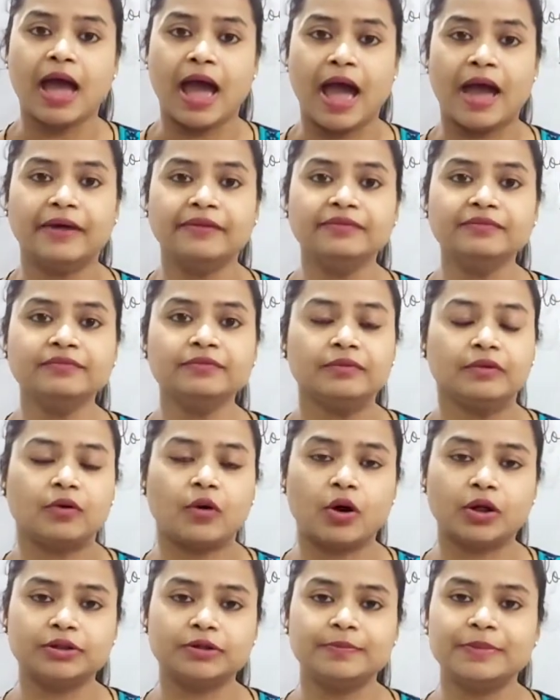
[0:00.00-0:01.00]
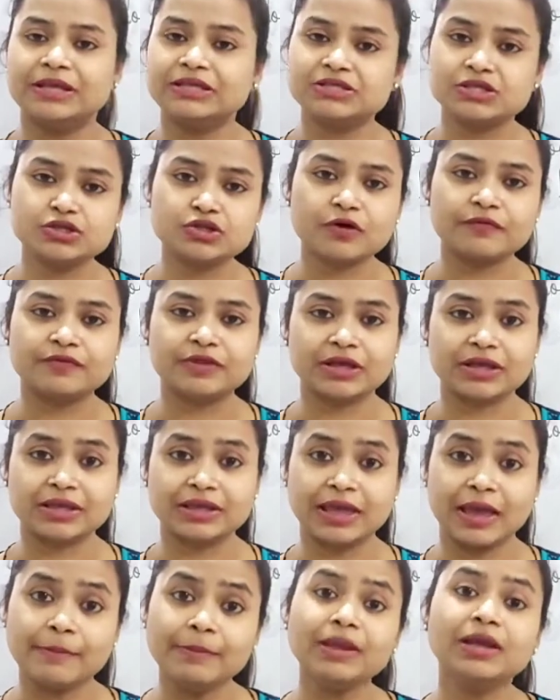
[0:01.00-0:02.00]
and on the basis of the
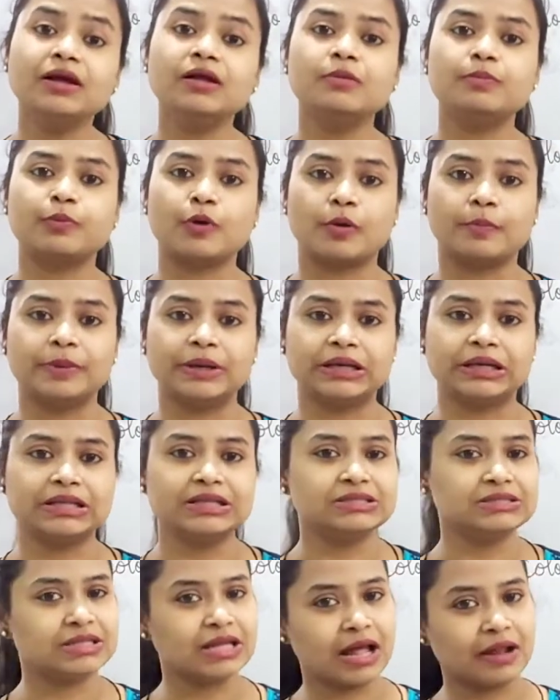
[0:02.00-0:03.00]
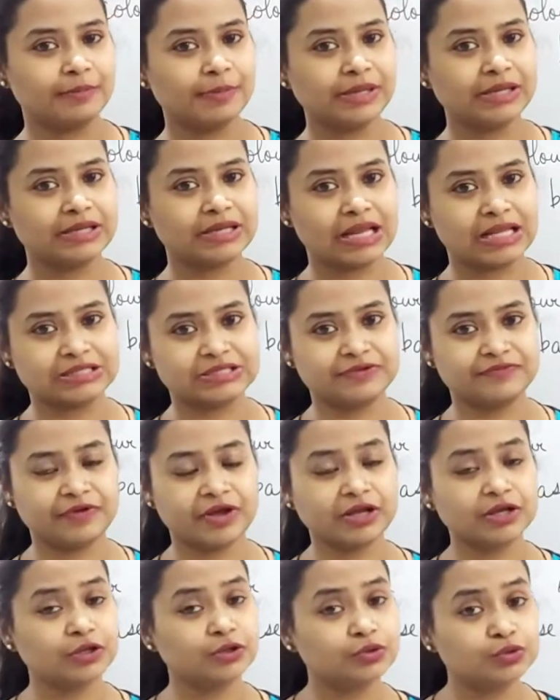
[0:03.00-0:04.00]
chemical properties they are being
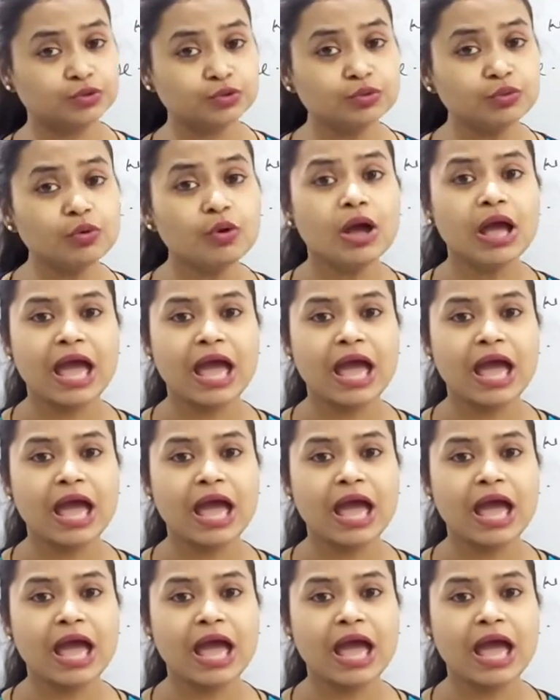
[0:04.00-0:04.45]
classified into